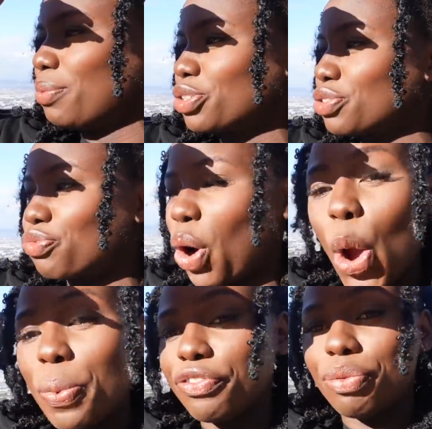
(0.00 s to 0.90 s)
I'm just
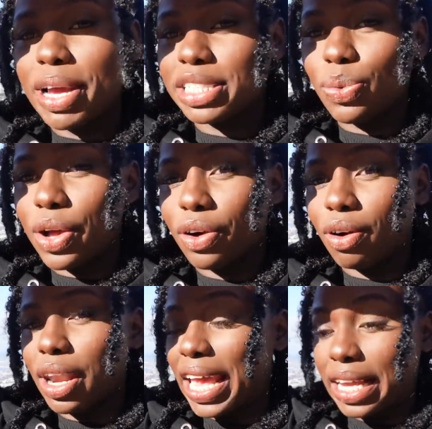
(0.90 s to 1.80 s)
hoping for better weather,
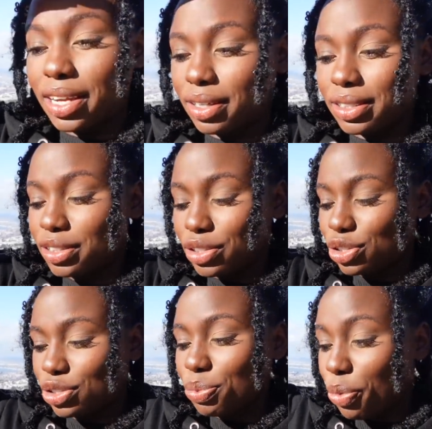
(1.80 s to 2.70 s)
like
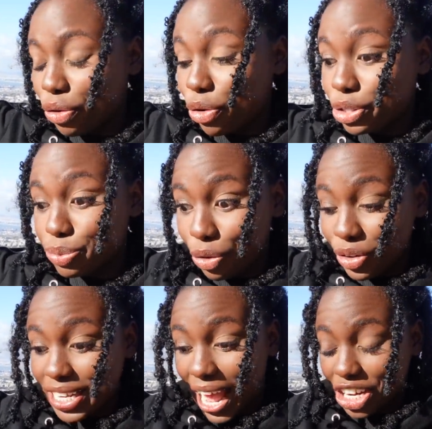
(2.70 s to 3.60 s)
tomorrow. Tomorrow
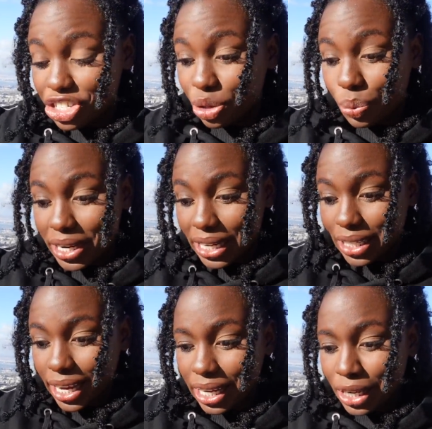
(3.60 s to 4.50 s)
is actually the wedding
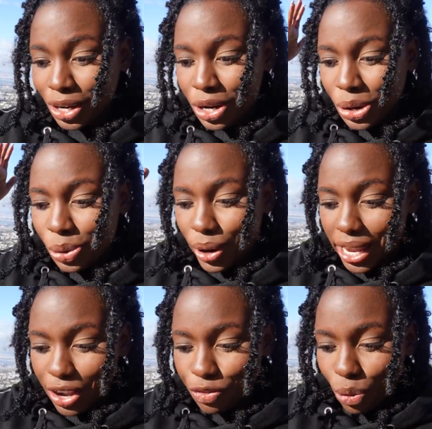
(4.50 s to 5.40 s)
day. We're
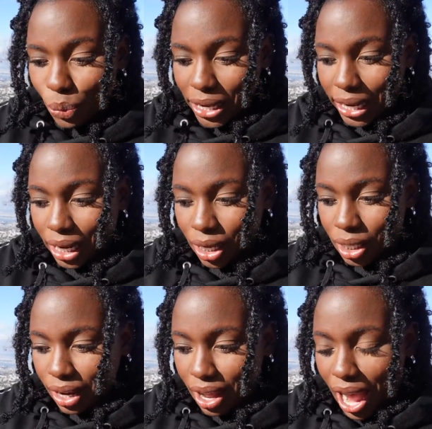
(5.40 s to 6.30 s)
here for a wedding.
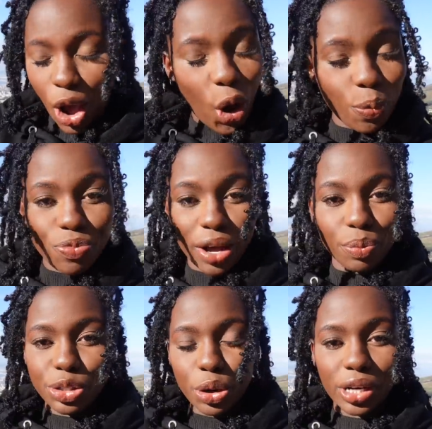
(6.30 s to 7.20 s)
I hope that
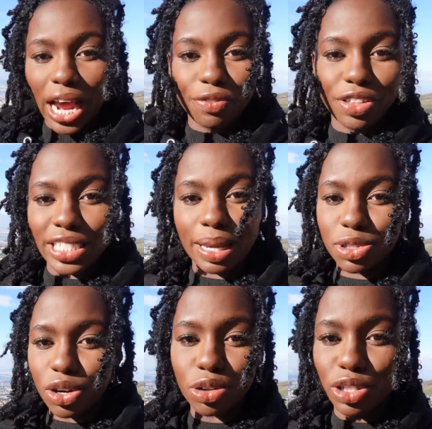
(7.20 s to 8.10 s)
we don't have the same
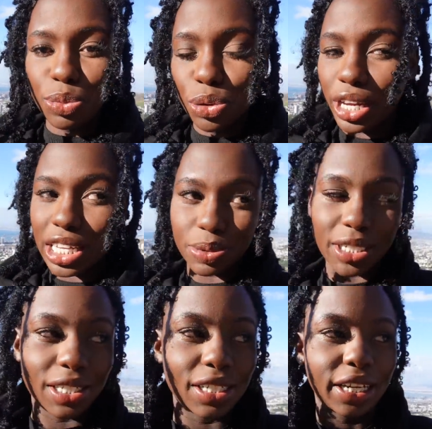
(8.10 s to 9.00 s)
start to the morning as we
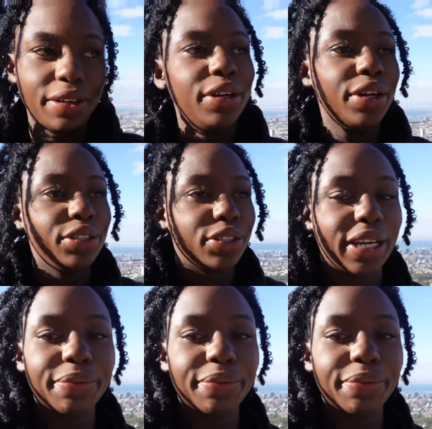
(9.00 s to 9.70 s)
did today. So yeah.